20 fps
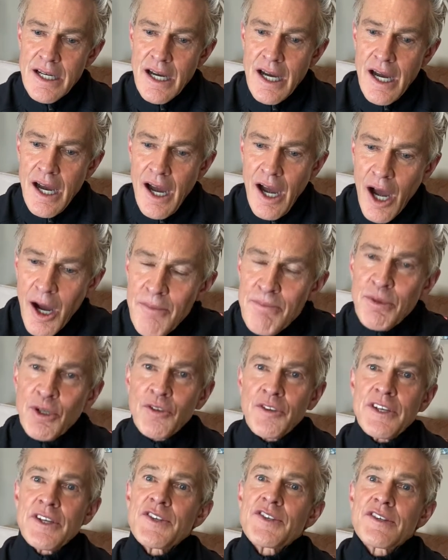
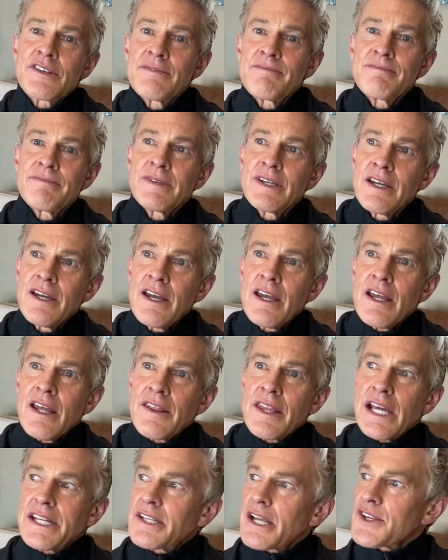Humbleness
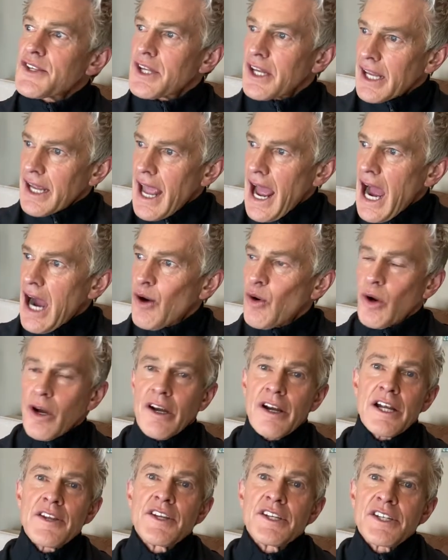that doesn't cower
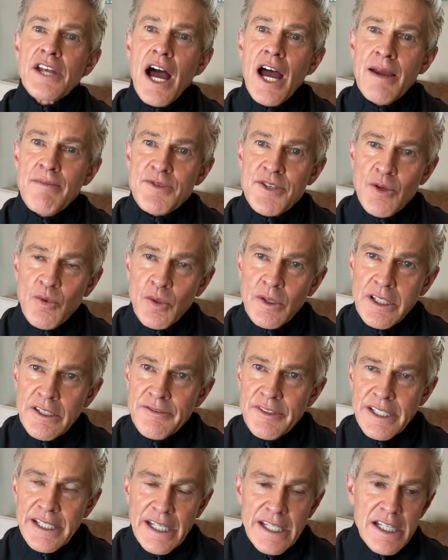in the times that we're
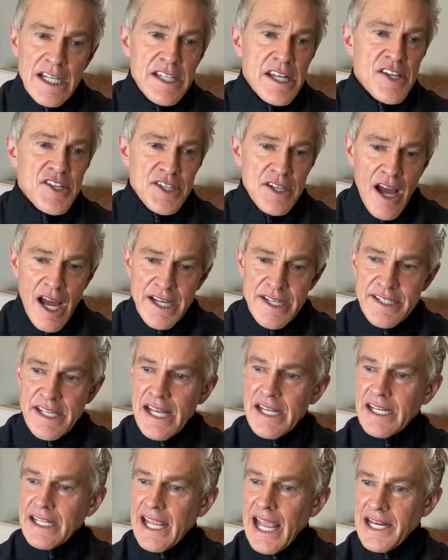living and does not
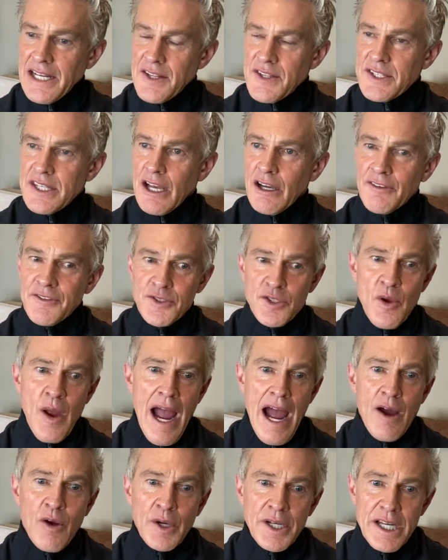dedicate itself to
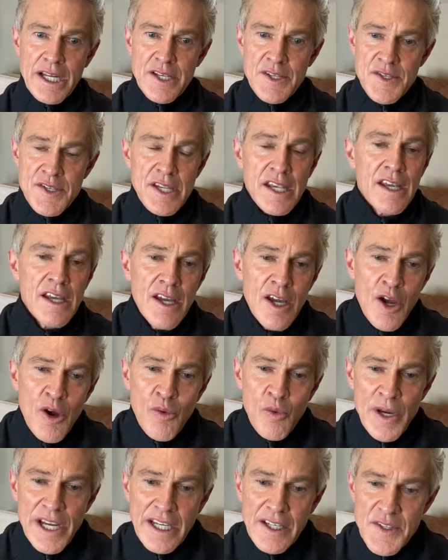how it is
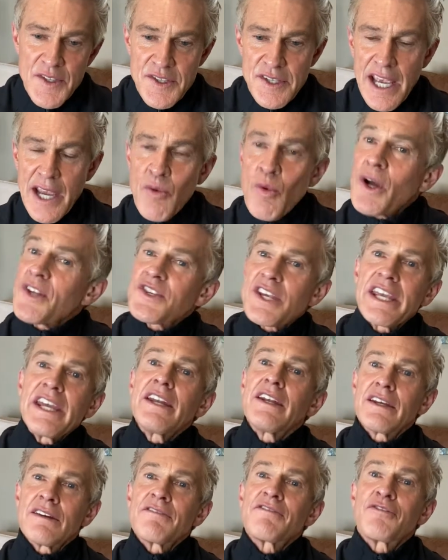we can say, What's
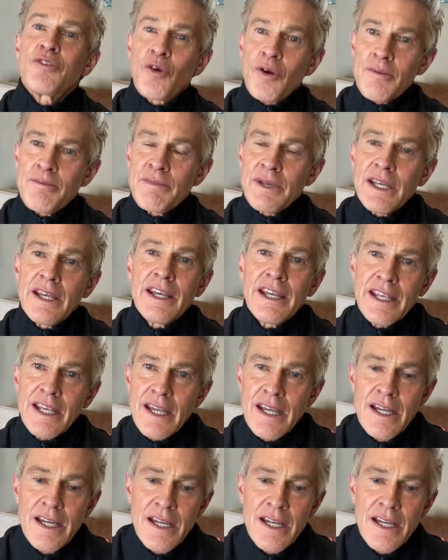in it for me?